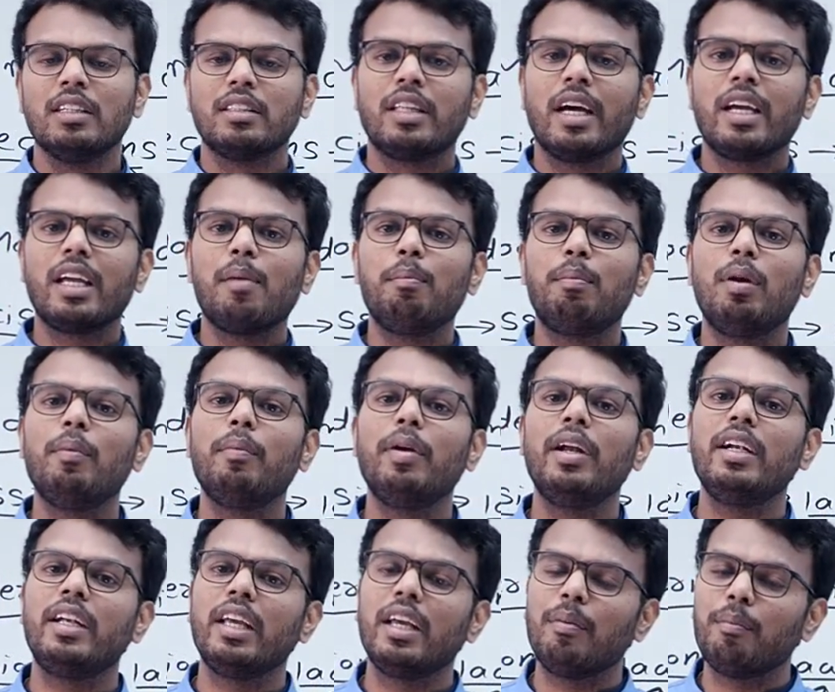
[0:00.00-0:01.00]
the
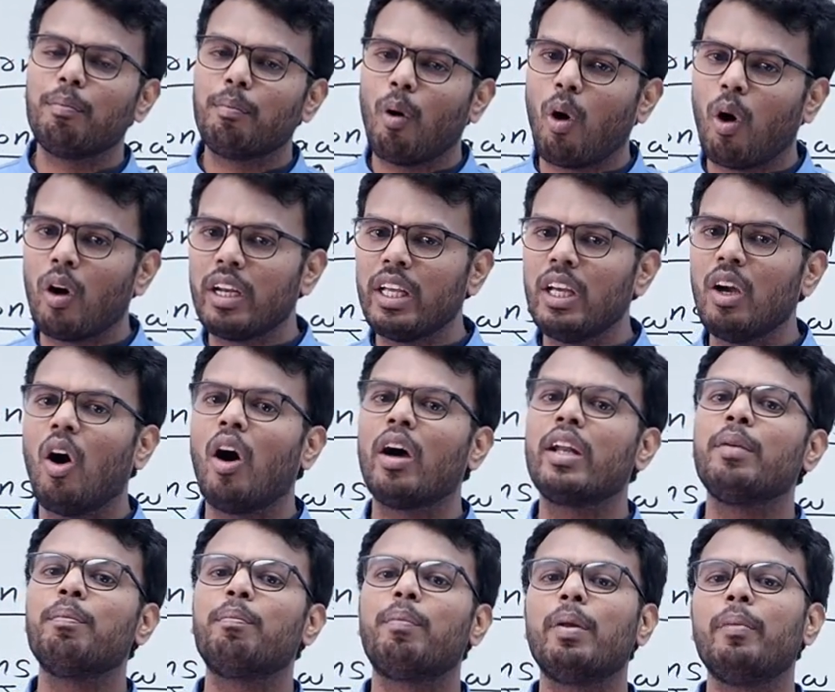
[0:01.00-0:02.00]
implementing body or
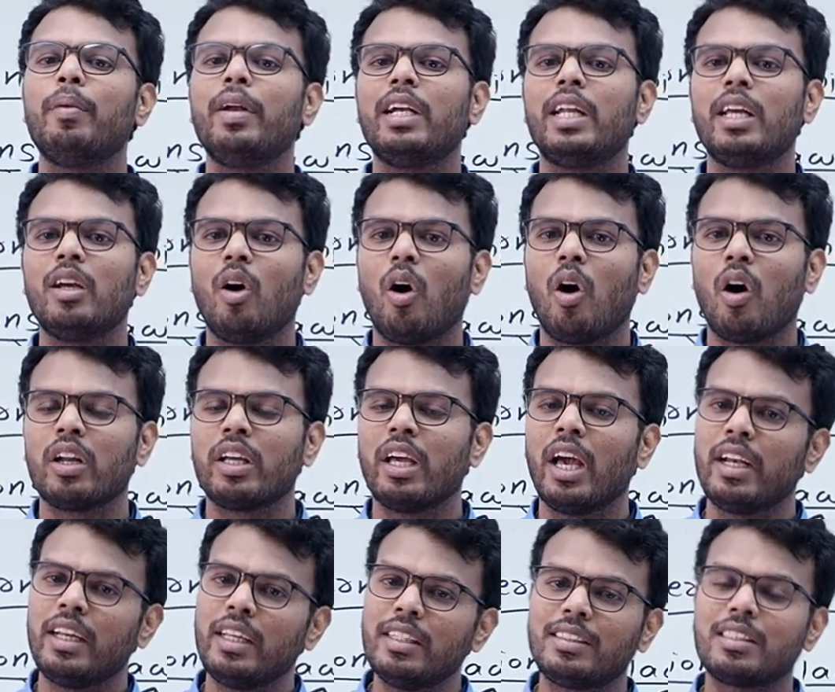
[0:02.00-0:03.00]
implementing
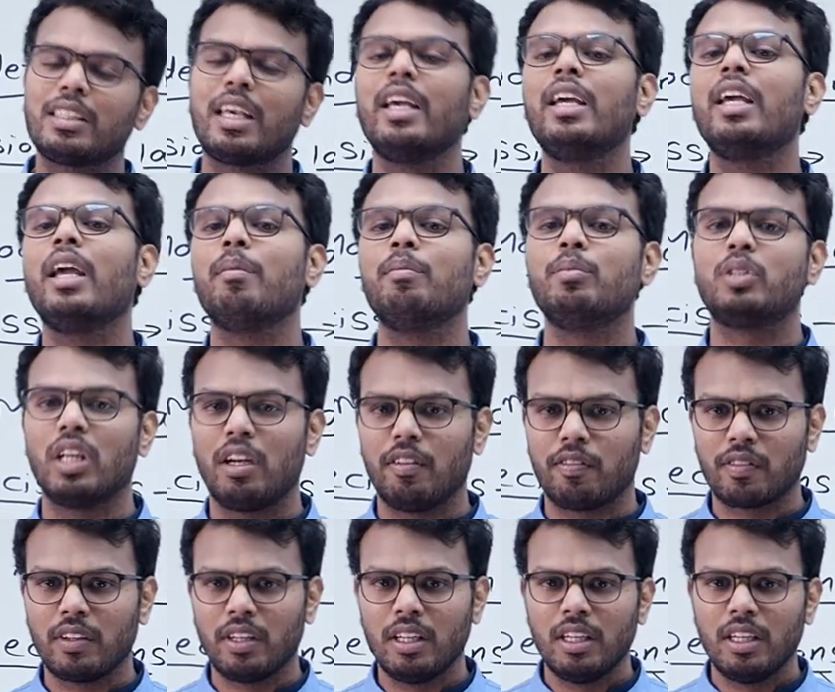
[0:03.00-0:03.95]
organ is king himself.